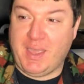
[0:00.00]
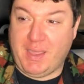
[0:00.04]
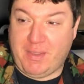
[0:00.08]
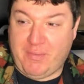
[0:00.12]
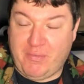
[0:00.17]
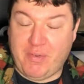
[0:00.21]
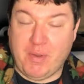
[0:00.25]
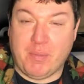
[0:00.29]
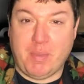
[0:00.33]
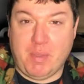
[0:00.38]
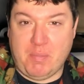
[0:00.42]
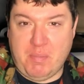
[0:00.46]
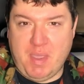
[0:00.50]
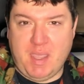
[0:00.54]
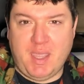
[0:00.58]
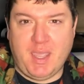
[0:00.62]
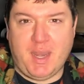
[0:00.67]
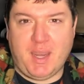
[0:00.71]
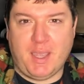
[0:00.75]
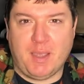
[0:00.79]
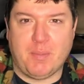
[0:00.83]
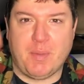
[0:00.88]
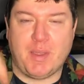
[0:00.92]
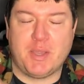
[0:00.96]
like from the
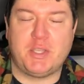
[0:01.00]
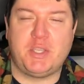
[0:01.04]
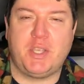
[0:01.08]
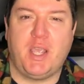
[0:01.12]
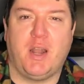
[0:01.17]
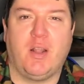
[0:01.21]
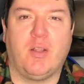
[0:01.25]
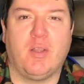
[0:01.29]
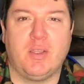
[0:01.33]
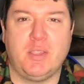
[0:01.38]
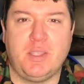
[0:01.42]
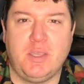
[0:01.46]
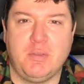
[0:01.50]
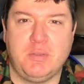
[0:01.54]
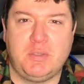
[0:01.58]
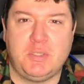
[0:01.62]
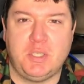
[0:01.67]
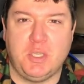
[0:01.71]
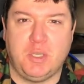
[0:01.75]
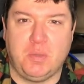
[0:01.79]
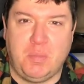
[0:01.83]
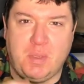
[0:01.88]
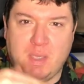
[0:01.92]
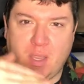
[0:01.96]
beginning of my channel on
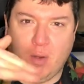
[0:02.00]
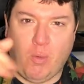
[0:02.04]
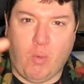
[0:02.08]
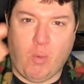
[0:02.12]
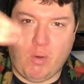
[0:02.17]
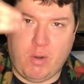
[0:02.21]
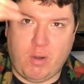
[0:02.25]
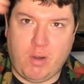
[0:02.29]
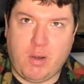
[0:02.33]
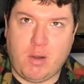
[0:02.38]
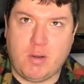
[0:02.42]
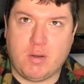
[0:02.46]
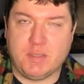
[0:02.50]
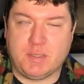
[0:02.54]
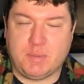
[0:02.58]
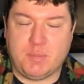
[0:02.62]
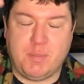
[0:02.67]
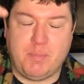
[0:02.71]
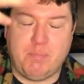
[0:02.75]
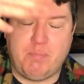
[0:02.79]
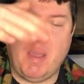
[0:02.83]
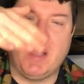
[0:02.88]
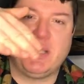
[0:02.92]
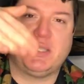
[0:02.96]
YouTube in order as
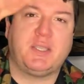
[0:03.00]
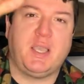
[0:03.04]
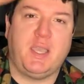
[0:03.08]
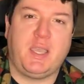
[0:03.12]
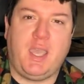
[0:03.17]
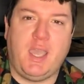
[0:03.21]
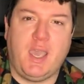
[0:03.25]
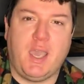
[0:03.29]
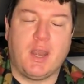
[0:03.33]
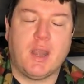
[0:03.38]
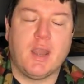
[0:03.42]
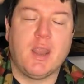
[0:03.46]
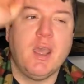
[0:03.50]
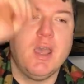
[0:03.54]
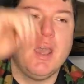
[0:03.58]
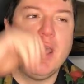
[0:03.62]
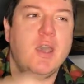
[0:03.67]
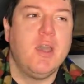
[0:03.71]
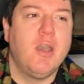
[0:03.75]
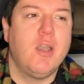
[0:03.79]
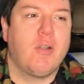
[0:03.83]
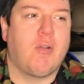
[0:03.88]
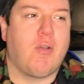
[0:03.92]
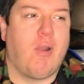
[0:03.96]
best I can
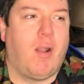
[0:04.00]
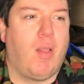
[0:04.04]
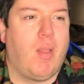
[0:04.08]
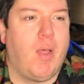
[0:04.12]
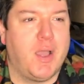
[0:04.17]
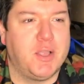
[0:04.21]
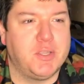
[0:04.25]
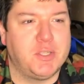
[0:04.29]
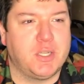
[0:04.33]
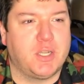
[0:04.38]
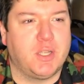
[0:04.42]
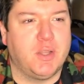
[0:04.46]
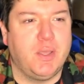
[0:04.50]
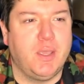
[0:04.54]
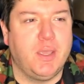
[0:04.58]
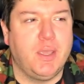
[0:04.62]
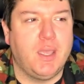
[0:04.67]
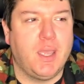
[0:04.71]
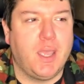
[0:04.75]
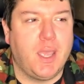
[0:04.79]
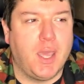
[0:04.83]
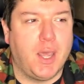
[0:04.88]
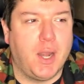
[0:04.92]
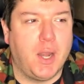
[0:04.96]
chronologically
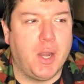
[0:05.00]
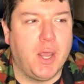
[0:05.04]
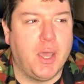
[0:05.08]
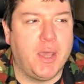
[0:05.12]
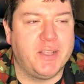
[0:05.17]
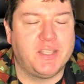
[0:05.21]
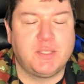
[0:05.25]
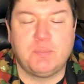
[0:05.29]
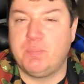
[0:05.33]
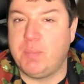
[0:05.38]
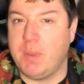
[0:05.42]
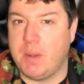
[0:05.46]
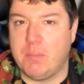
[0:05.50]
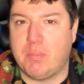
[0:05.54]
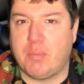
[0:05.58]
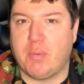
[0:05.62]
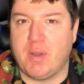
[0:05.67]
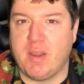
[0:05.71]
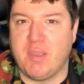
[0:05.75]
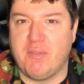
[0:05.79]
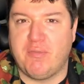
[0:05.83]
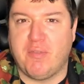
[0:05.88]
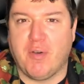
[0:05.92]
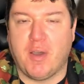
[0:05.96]
and uh, it's been
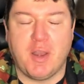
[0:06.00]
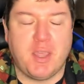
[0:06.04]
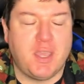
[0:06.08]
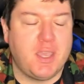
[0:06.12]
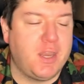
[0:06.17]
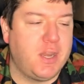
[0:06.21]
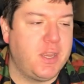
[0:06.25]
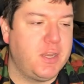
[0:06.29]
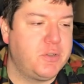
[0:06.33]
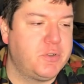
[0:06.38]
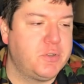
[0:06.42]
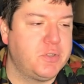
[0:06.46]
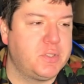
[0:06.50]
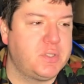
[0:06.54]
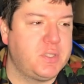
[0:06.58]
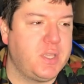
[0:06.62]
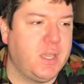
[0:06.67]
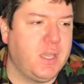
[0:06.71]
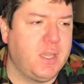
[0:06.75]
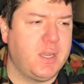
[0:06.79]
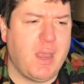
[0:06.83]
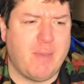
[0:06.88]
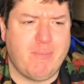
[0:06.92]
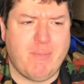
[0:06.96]
pretty funny and
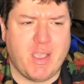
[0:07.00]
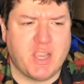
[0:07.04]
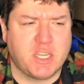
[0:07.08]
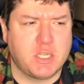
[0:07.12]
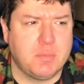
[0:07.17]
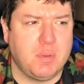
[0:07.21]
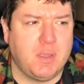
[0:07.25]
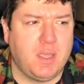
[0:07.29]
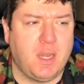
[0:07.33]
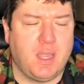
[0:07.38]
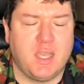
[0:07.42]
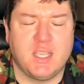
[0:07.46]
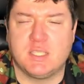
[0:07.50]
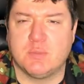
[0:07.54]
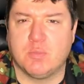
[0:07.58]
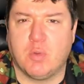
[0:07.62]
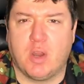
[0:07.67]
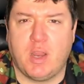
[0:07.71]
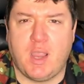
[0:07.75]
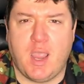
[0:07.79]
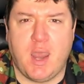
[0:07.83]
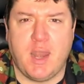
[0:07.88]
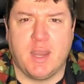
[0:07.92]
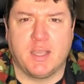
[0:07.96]
interesting and I've actually been getting some
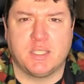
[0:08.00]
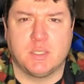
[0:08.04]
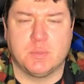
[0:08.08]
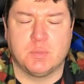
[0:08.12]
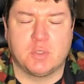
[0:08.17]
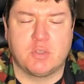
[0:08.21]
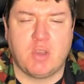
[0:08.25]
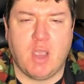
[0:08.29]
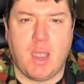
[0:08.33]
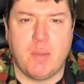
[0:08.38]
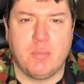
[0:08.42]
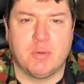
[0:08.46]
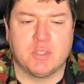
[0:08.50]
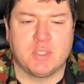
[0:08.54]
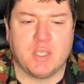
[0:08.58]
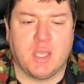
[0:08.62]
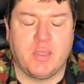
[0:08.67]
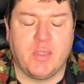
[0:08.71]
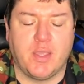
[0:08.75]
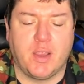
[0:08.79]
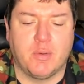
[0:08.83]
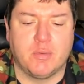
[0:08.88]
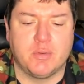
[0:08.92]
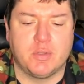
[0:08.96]
organic subscribers
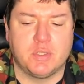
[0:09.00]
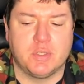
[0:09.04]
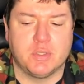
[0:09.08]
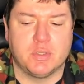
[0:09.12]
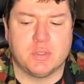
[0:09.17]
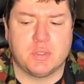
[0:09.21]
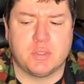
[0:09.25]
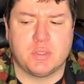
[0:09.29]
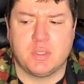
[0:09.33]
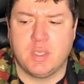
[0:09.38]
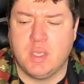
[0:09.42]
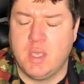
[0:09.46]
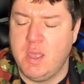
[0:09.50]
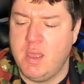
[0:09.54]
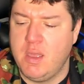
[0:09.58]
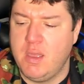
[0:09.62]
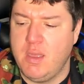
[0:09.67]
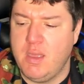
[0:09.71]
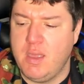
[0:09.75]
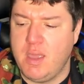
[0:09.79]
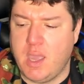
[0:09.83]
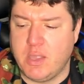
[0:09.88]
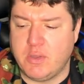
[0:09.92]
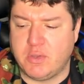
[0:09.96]
on there which is
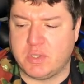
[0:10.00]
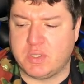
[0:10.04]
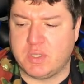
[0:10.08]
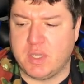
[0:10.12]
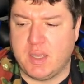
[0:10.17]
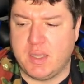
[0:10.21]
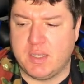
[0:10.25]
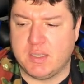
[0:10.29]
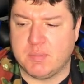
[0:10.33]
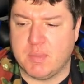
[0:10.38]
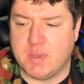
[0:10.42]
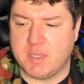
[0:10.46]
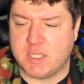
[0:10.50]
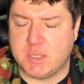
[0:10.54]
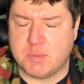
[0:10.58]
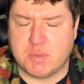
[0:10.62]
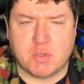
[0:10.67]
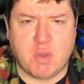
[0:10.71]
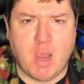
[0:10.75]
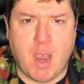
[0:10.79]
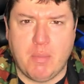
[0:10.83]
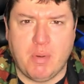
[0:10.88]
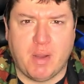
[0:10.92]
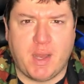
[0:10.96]
interesting because my
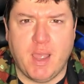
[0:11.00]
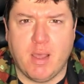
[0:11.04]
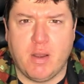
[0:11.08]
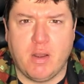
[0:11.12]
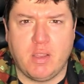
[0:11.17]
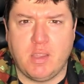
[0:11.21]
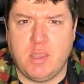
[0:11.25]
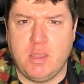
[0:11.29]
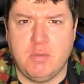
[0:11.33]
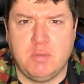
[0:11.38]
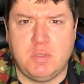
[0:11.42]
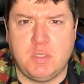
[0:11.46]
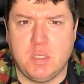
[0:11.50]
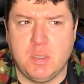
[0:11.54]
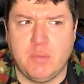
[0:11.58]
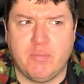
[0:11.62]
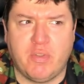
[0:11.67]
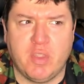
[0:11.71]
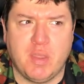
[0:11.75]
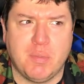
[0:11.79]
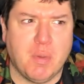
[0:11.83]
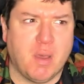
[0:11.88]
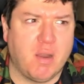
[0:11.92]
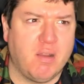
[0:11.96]
subscriber count on YouTube
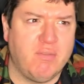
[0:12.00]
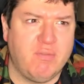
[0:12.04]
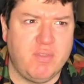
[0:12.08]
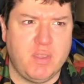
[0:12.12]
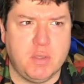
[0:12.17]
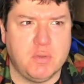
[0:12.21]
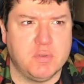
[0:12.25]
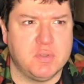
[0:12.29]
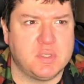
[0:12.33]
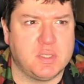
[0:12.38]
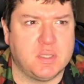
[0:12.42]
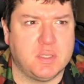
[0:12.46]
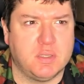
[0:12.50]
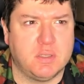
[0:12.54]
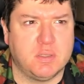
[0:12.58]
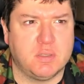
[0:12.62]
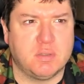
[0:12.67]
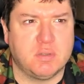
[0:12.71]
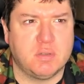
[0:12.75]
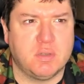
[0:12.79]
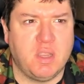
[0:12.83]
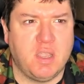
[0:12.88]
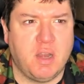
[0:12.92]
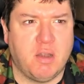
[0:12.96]
for the amount of views and
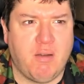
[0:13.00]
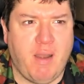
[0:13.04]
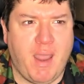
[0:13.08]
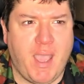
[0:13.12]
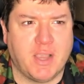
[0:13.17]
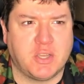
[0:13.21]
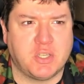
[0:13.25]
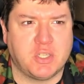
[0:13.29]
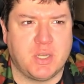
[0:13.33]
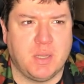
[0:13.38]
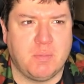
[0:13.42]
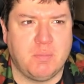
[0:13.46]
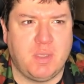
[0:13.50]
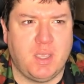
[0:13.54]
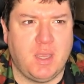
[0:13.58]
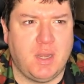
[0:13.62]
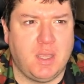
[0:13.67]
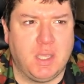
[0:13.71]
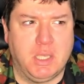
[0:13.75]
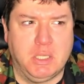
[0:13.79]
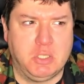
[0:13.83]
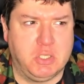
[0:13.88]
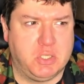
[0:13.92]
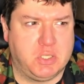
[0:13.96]
interaction I'm
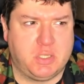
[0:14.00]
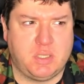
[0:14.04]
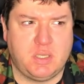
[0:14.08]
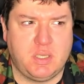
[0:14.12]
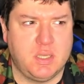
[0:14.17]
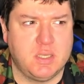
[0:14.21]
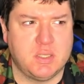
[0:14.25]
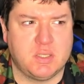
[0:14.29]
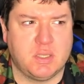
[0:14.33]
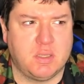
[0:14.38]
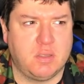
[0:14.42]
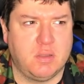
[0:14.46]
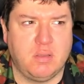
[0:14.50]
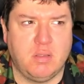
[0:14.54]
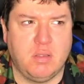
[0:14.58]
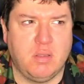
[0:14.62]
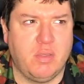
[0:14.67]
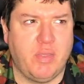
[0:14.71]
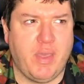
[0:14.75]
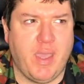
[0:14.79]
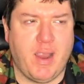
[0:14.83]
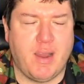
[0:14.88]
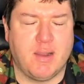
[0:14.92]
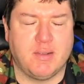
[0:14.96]
getting just isn't
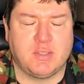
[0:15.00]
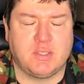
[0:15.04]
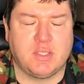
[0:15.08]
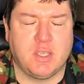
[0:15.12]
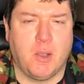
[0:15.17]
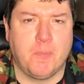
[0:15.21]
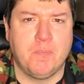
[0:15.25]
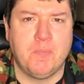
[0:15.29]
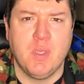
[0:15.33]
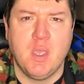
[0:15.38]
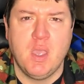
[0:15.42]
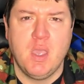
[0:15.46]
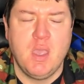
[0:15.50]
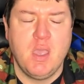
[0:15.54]
there. So